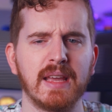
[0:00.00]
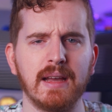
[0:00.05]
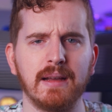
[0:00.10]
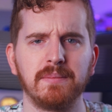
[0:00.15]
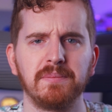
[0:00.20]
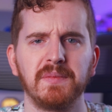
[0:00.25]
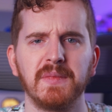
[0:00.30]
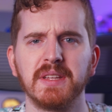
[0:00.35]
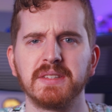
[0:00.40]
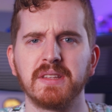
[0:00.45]
Yeah,
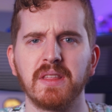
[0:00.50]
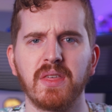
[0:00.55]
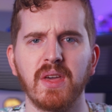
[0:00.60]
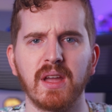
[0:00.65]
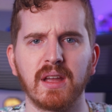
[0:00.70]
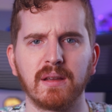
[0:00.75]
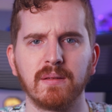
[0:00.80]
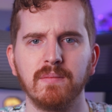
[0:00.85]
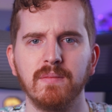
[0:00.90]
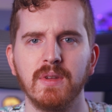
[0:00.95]
that's a
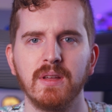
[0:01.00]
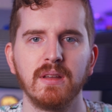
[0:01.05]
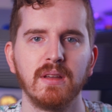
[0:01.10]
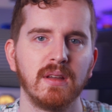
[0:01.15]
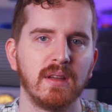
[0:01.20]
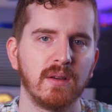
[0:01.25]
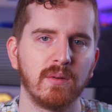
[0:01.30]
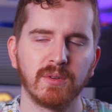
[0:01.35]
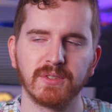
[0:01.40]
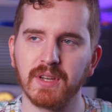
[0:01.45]
thing.
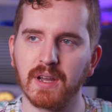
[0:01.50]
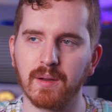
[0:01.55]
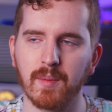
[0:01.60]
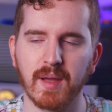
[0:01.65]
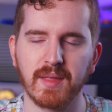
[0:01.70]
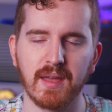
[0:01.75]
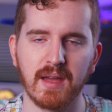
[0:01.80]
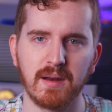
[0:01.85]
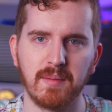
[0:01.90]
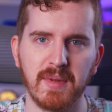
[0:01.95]
We'll talk
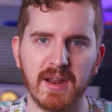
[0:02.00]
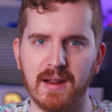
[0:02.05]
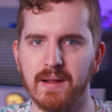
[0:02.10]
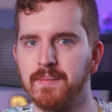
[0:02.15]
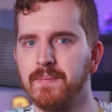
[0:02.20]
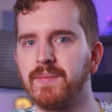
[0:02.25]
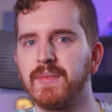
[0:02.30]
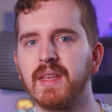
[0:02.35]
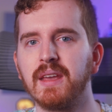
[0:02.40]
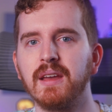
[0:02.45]
about that in a
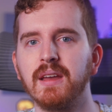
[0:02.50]
minute.